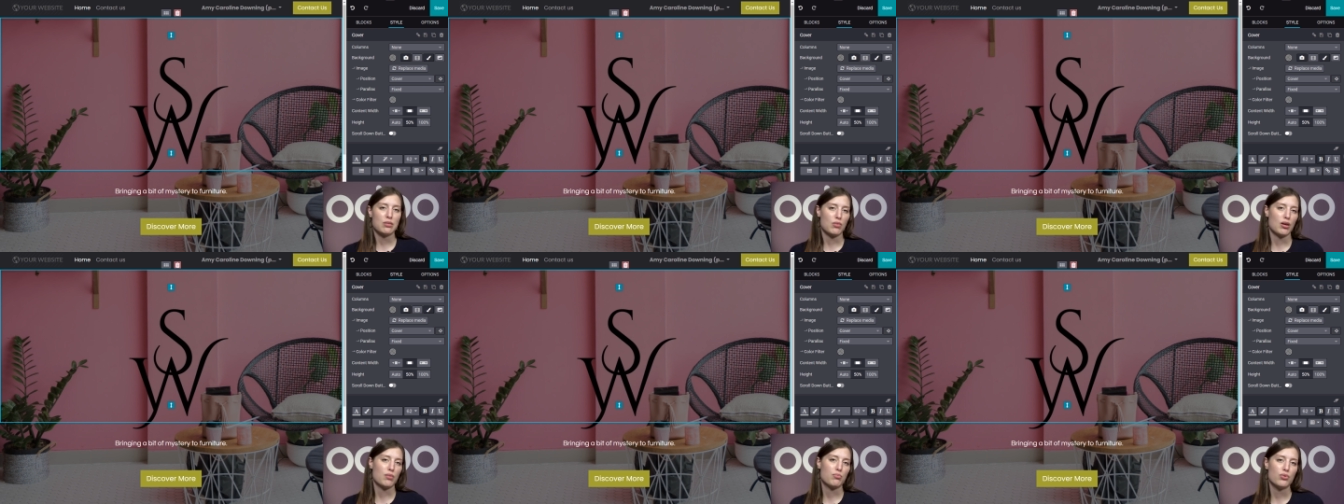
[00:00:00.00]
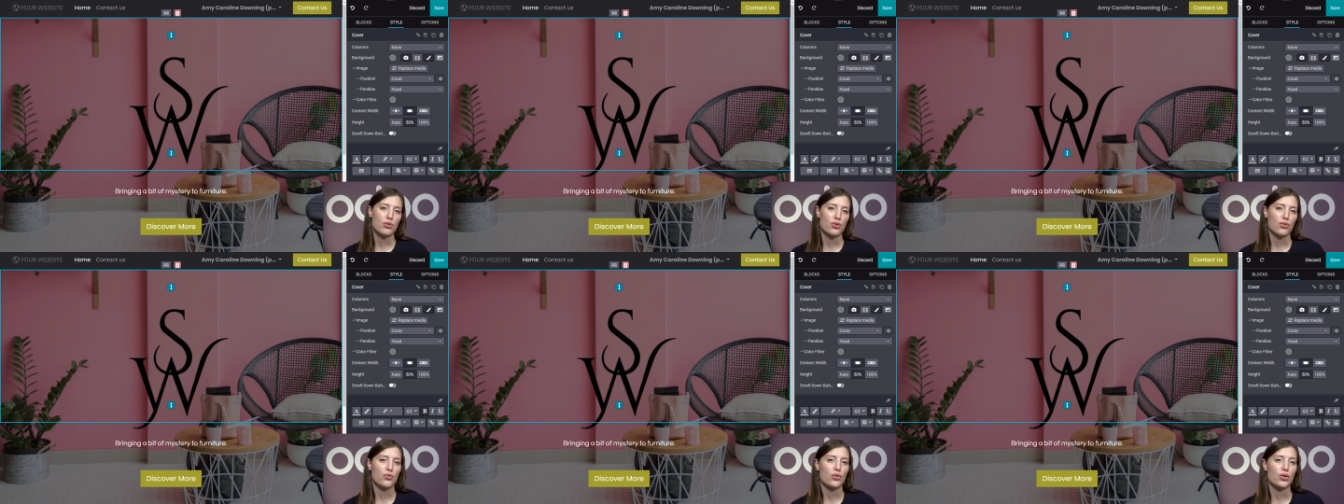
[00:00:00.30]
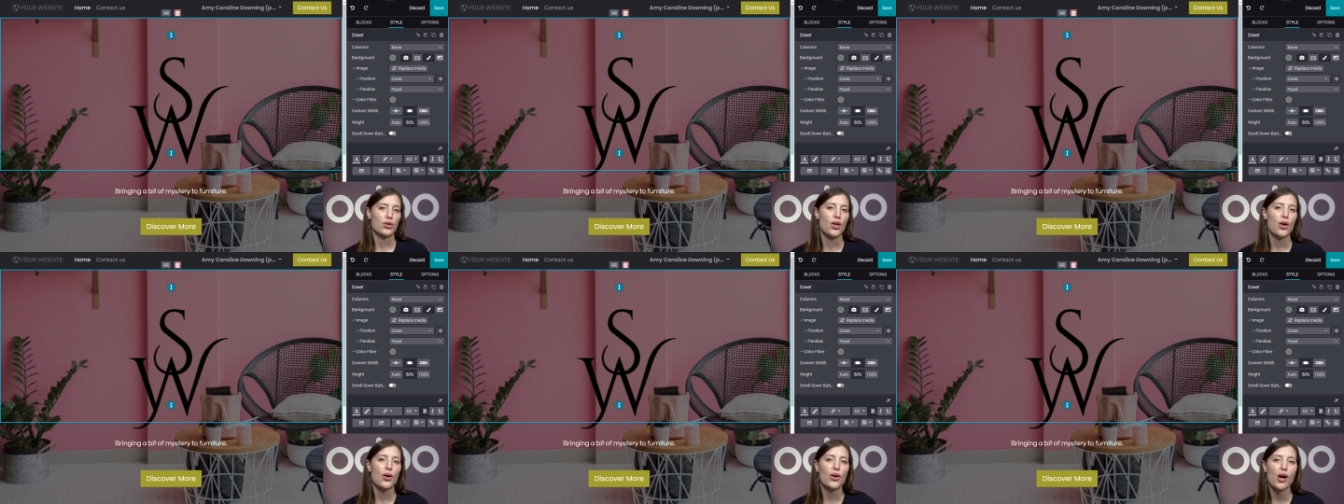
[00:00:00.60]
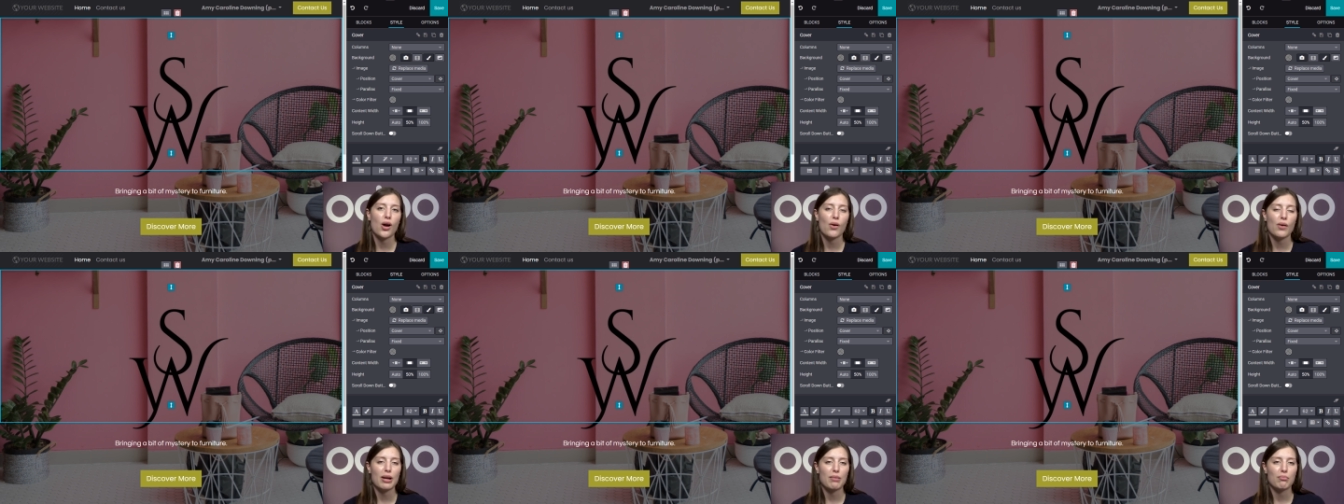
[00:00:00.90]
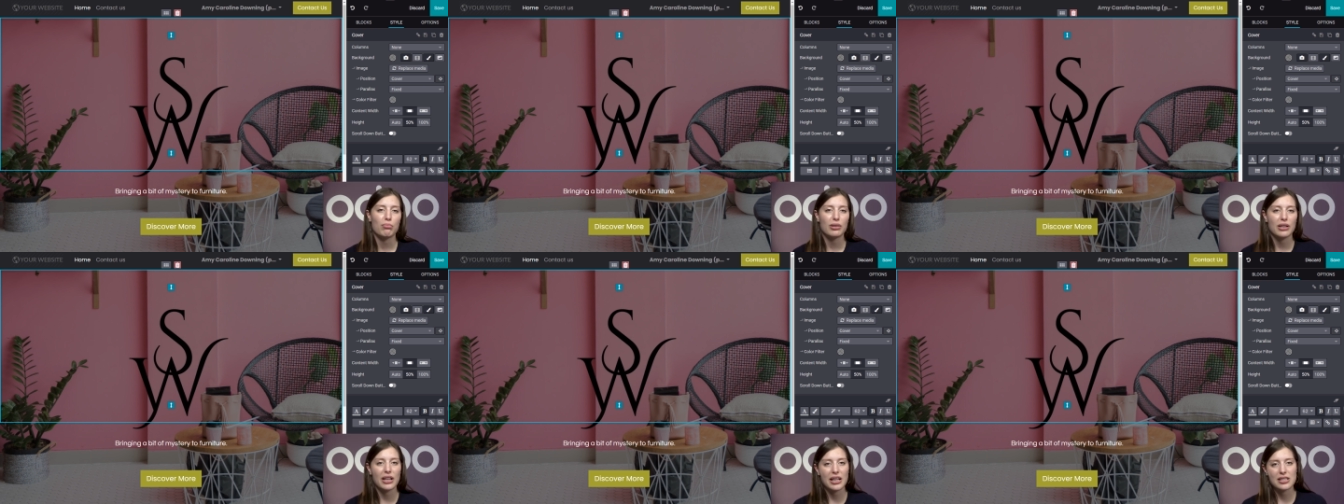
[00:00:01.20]
my beautiful logo
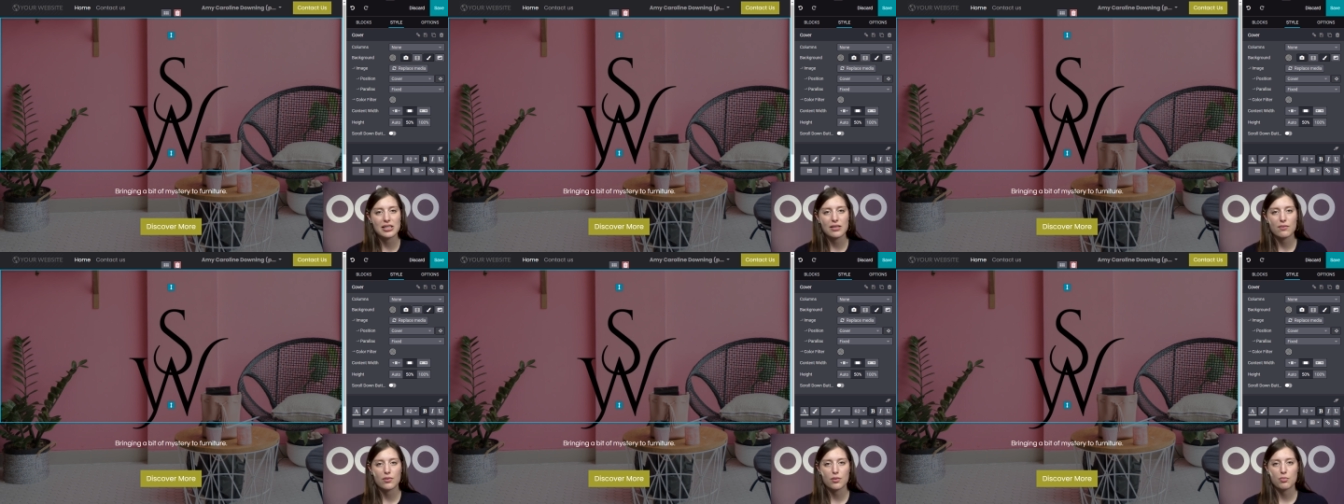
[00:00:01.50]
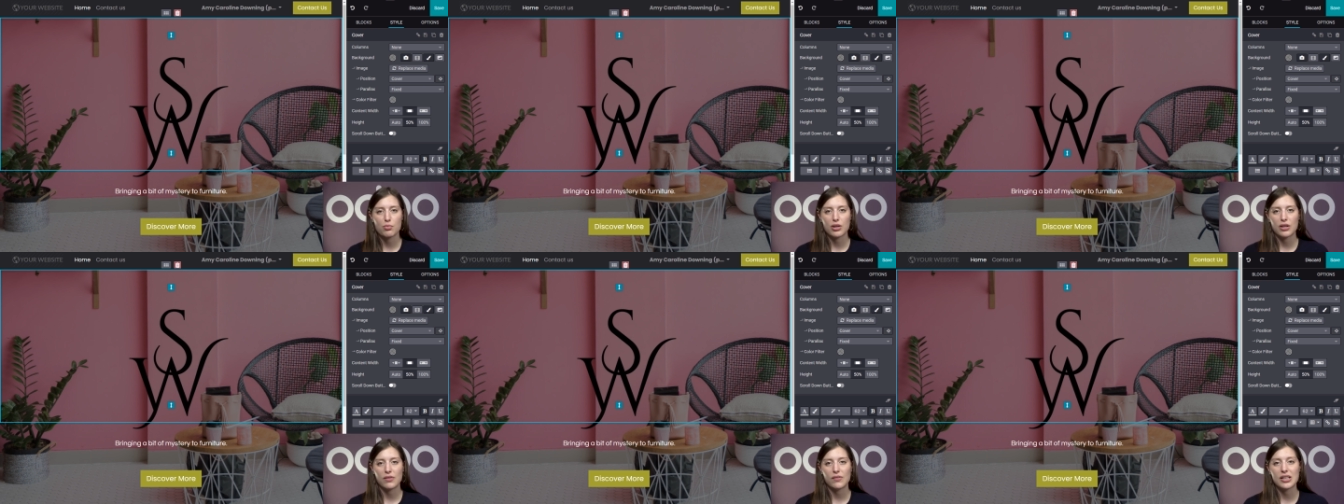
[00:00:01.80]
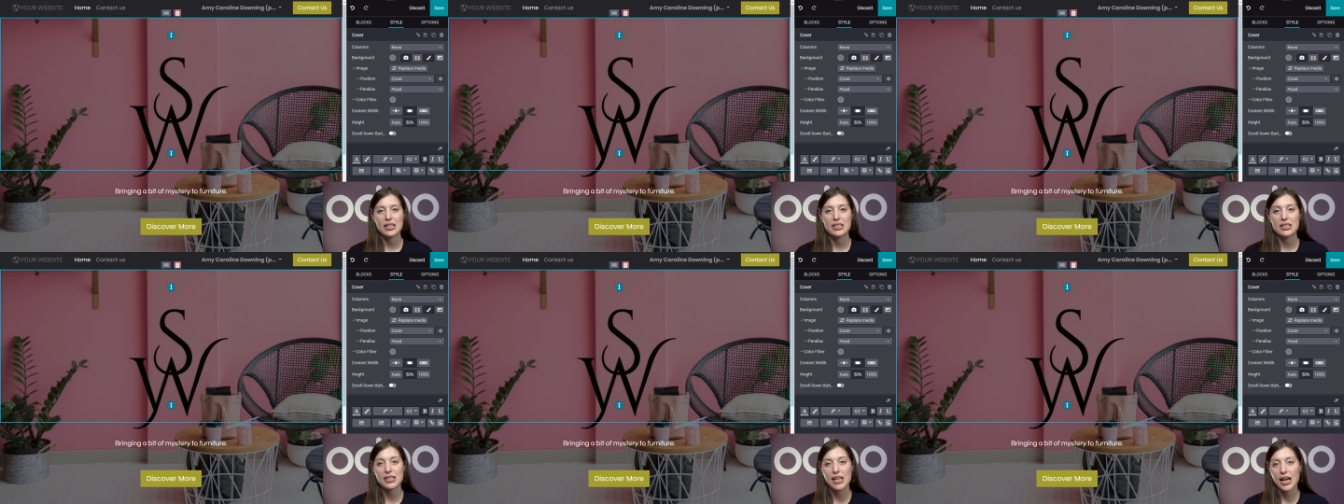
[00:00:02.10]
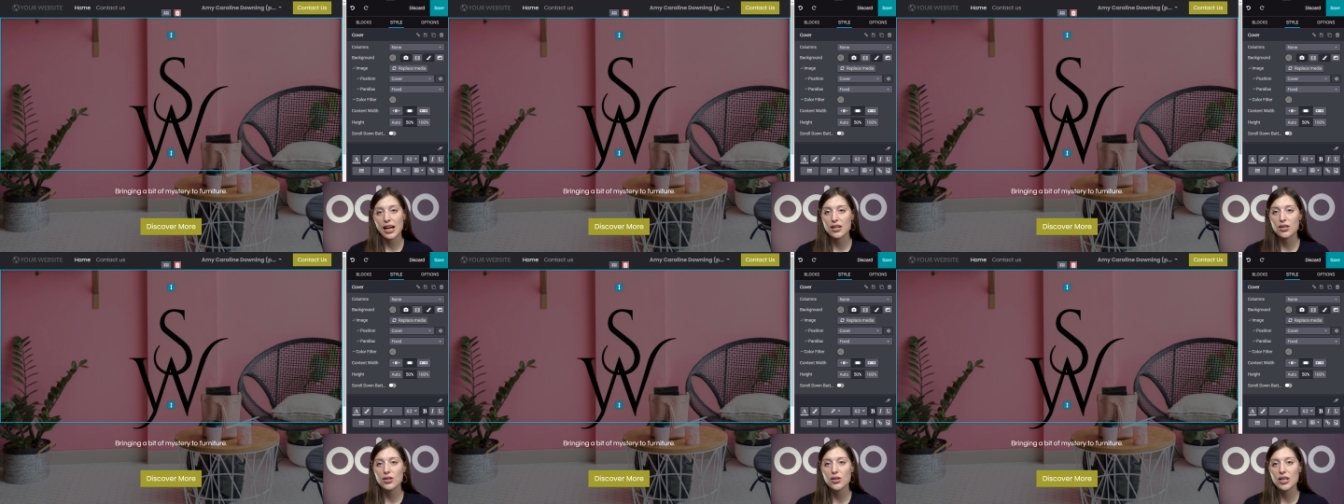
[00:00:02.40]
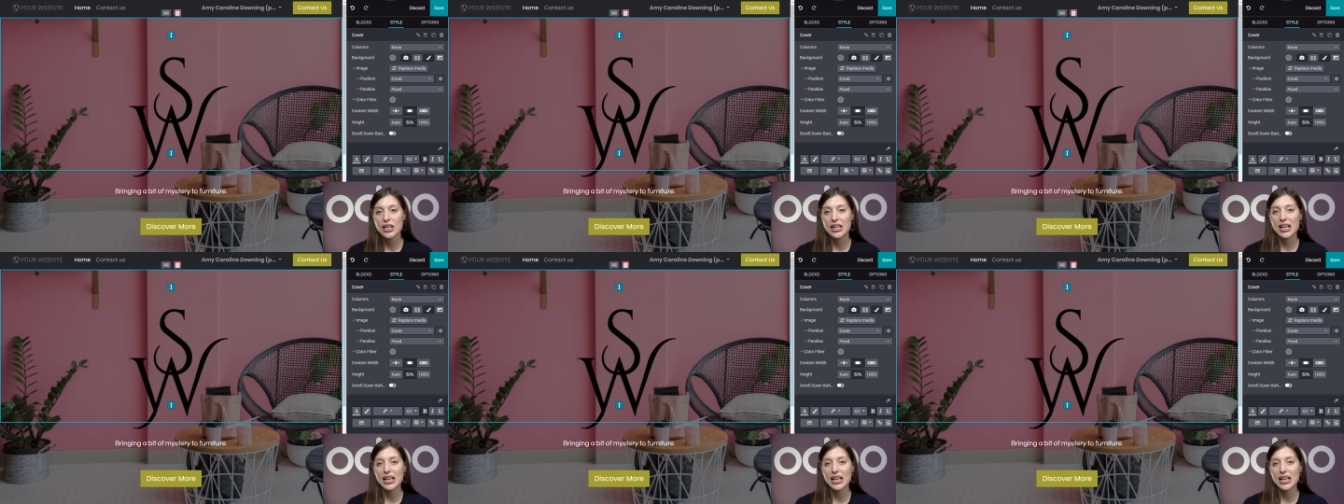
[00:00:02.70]
in place of the previous title.